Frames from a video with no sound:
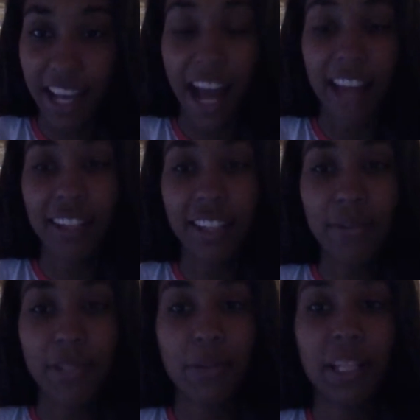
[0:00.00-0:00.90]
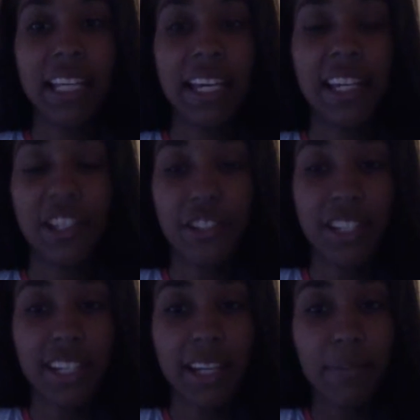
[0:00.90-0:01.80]
I thought that was really
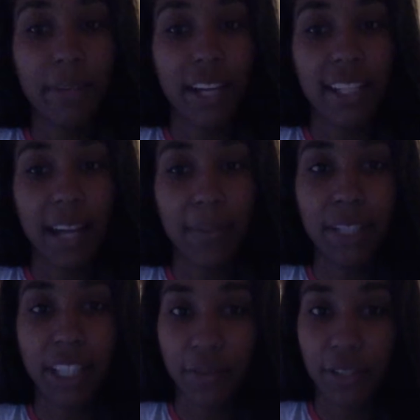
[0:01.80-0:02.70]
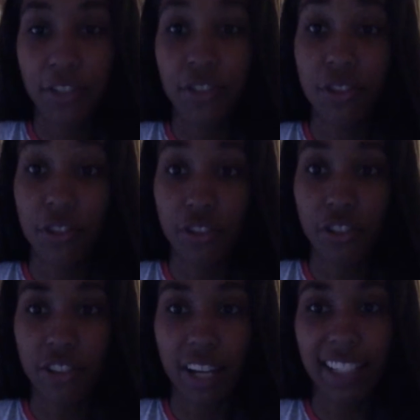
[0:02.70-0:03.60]
interesting because I believe we use social
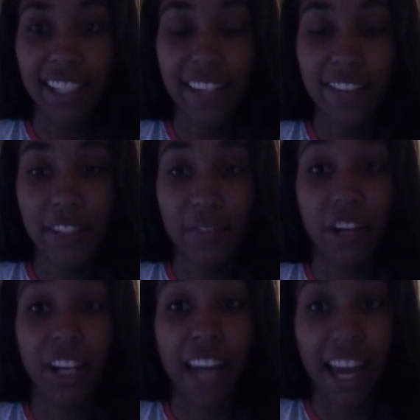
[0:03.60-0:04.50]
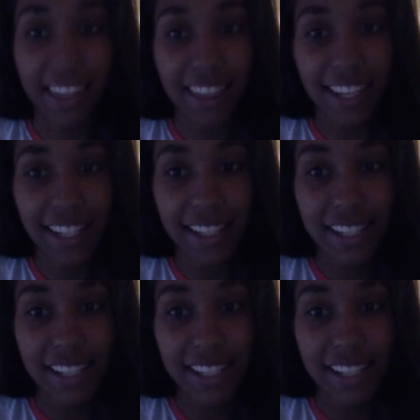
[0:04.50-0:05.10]
attractiveness for a lot of things,